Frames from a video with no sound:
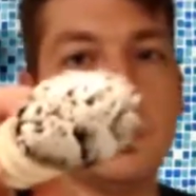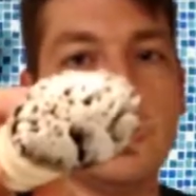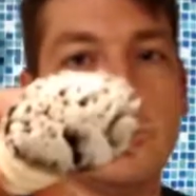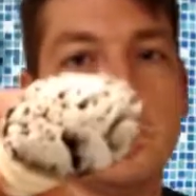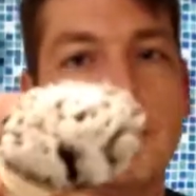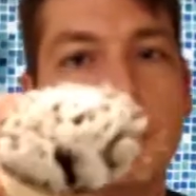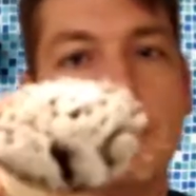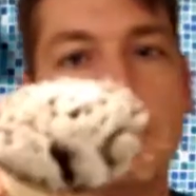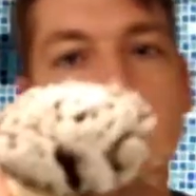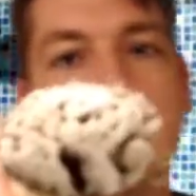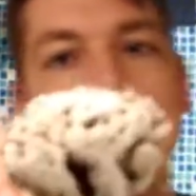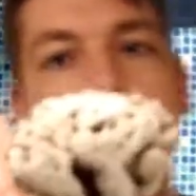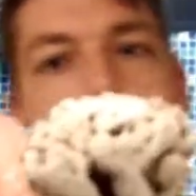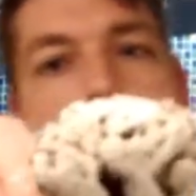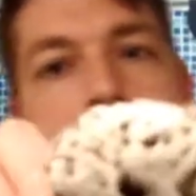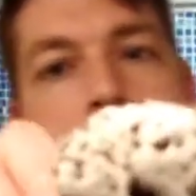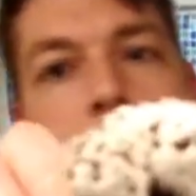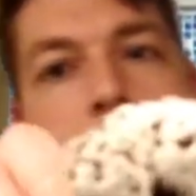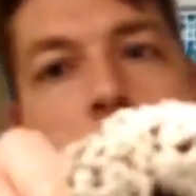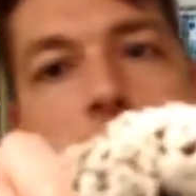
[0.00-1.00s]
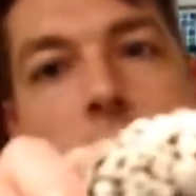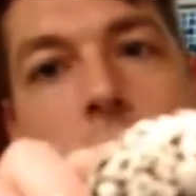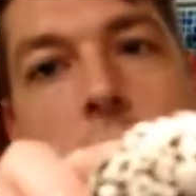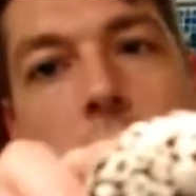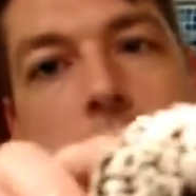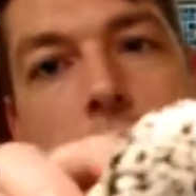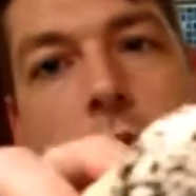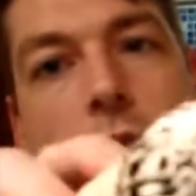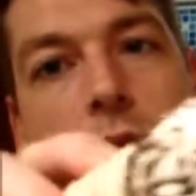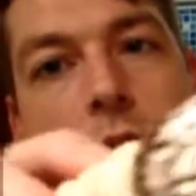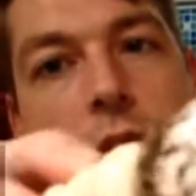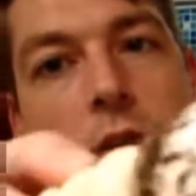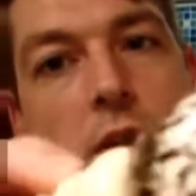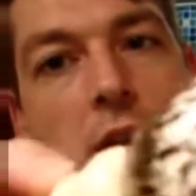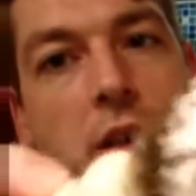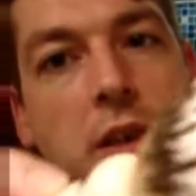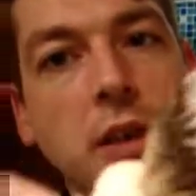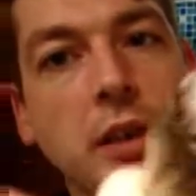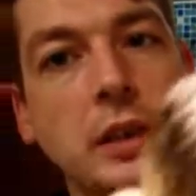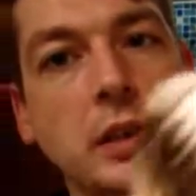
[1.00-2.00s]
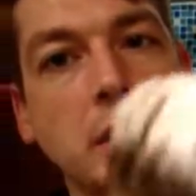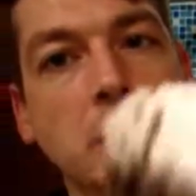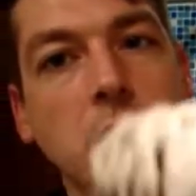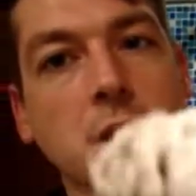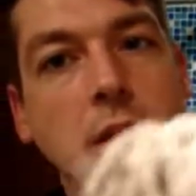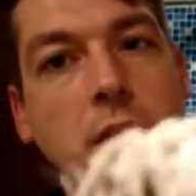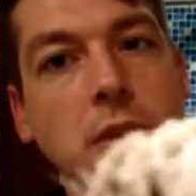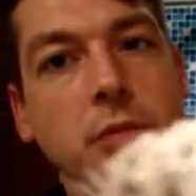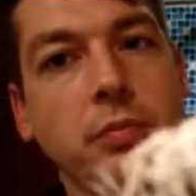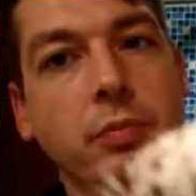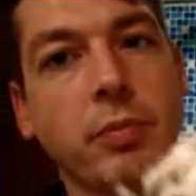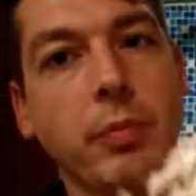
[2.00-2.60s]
it's good and